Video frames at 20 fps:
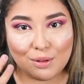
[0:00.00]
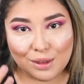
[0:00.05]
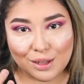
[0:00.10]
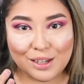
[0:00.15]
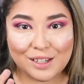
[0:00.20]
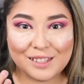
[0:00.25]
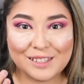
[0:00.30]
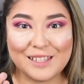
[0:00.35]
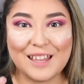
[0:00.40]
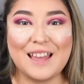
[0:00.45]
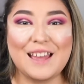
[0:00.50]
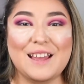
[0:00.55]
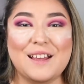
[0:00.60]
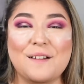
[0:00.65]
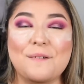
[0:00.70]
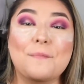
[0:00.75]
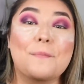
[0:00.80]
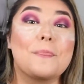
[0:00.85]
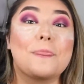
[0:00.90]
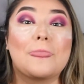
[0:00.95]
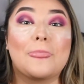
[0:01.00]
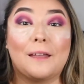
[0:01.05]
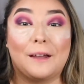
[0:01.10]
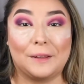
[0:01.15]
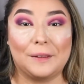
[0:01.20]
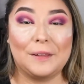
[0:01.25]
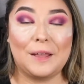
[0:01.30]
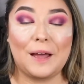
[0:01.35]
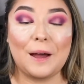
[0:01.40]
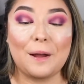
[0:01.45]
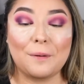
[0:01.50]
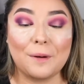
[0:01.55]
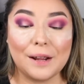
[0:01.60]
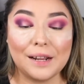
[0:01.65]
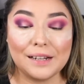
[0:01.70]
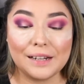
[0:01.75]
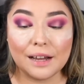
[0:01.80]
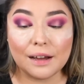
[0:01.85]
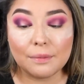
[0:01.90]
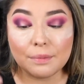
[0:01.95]
looks like a lot right
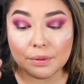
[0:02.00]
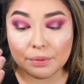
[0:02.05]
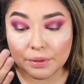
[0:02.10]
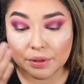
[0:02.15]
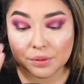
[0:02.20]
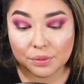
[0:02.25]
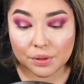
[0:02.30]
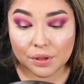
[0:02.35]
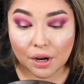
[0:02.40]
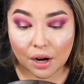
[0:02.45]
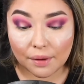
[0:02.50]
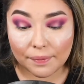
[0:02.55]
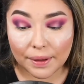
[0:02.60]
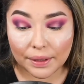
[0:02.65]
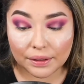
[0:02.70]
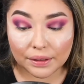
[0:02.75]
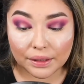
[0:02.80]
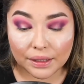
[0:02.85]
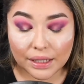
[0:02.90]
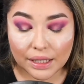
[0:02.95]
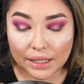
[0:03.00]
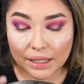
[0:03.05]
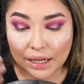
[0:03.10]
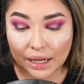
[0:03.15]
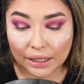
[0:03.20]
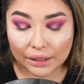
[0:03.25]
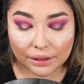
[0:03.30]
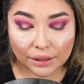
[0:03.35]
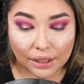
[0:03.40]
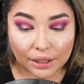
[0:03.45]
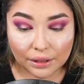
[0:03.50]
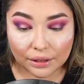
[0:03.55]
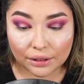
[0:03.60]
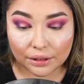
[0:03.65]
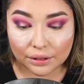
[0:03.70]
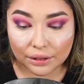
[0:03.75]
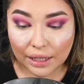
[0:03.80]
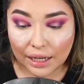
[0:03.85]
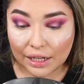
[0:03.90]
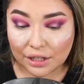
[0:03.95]
now, but once we carve out the lid, add liner
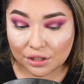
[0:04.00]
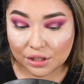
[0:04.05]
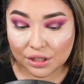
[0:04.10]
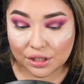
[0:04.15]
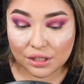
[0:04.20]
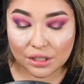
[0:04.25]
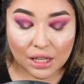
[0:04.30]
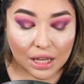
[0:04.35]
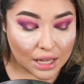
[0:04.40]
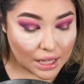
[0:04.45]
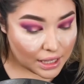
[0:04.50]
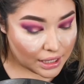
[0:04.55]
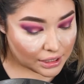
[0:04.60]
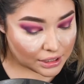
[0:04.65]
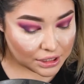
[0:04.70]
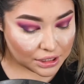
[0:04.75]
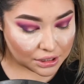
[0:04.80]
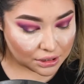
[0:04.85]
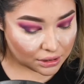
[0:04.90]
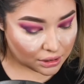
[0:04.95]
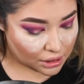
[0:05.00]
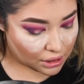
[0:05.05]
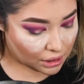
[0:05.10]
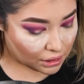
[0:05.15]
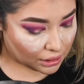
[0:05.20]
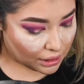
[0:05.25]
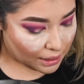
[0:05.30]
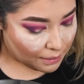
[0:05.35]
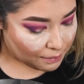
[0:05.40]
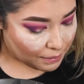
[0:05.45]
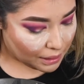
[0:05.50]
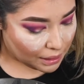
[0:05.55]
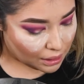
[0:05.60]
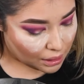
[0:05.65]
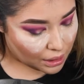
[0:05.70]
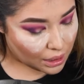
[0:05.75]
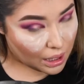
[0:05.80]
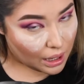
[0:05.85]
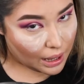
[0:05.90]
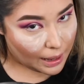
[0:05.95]
and lashes, it's gonna look a lot
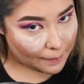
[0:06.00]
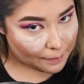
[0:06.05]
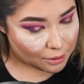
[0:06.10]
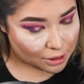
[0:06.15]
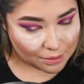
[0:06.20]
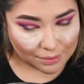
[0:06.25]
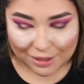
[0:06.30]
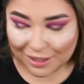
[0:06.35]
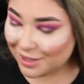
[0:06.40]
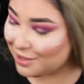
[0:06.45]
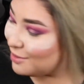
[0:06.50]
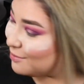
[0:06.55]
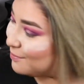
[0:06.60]
better, I promise.